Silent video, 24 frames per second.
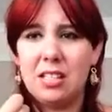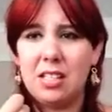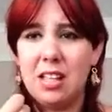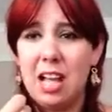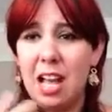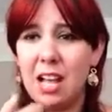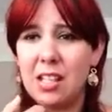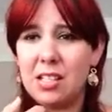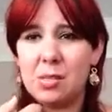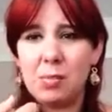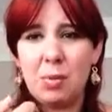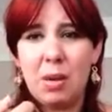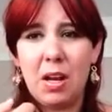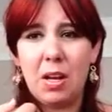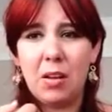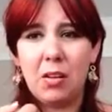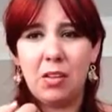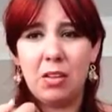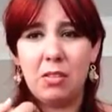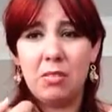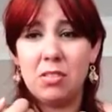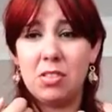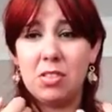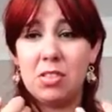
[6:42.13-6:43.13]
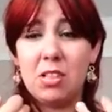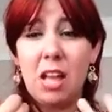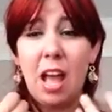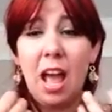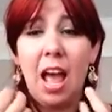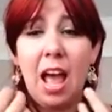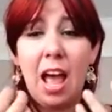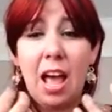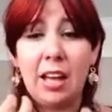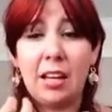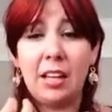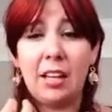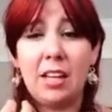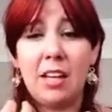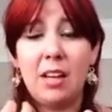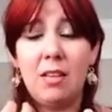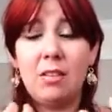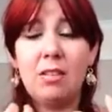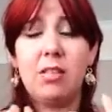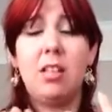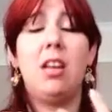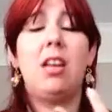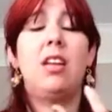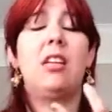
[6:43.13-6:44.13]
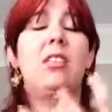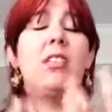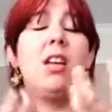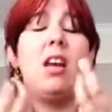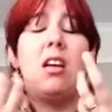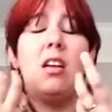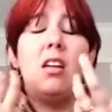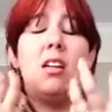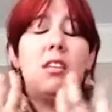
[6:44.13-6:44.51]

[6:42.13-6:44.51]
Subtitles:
That spraying on it was just agony. It was like,